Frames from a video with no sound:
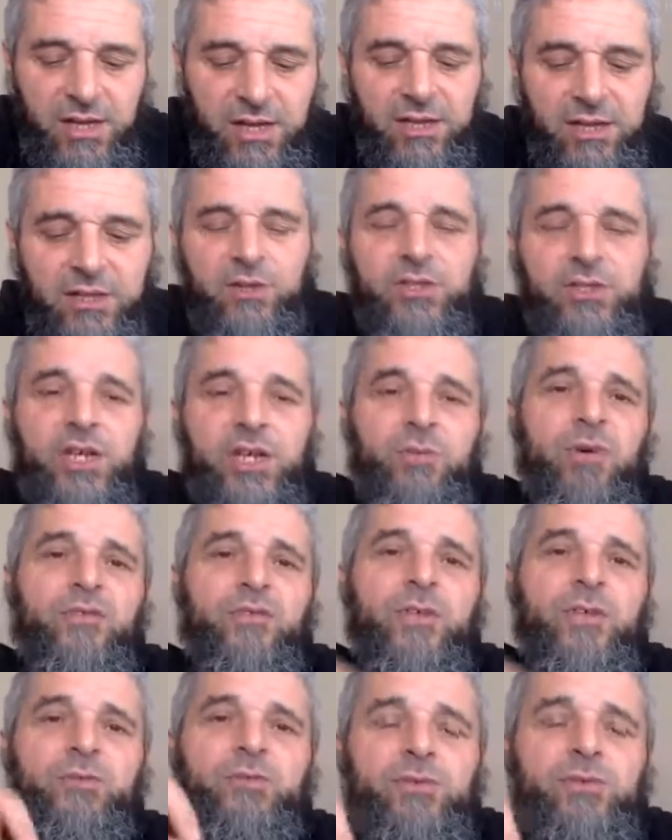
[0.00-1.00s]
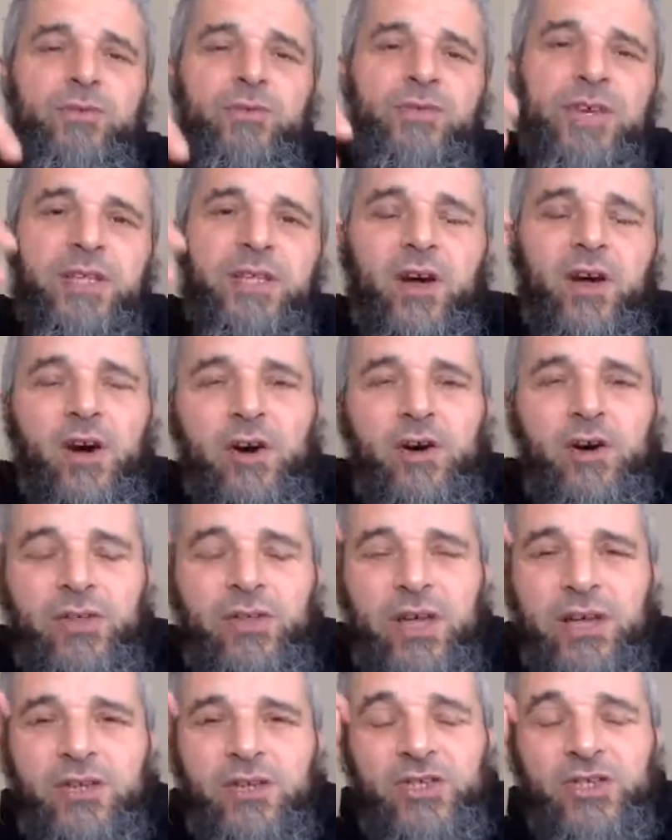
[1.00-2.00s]
You know, some of it was revealed
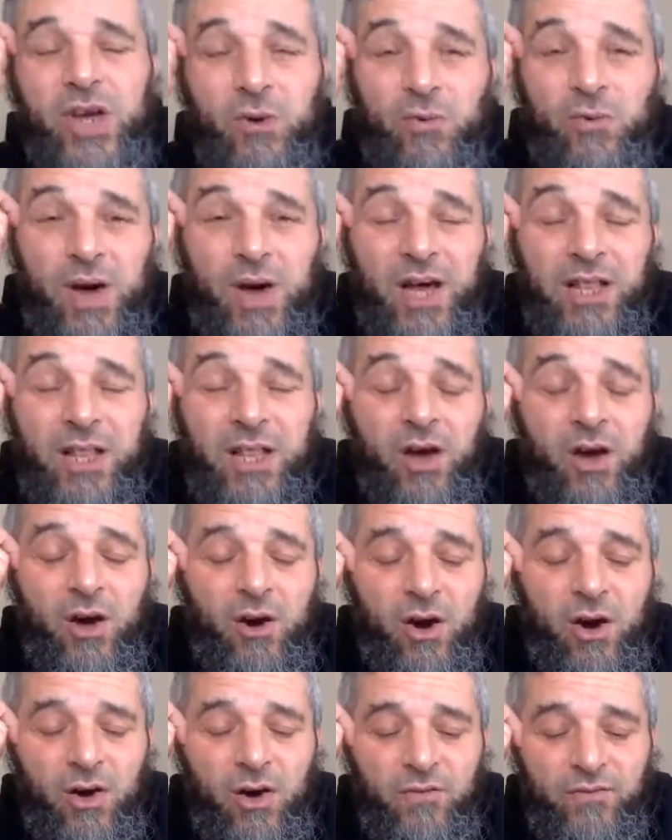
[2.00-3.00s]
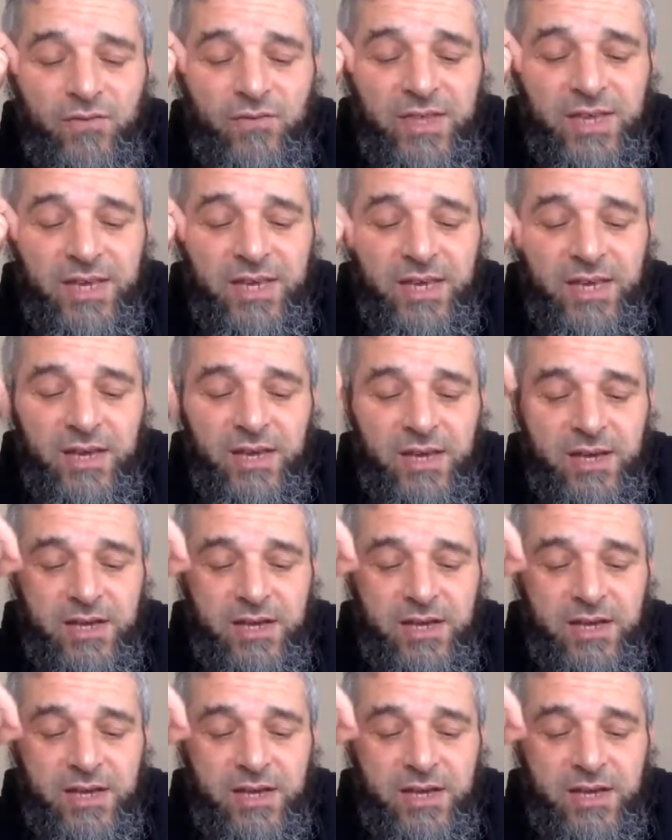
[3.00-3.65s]
on Shawwal of the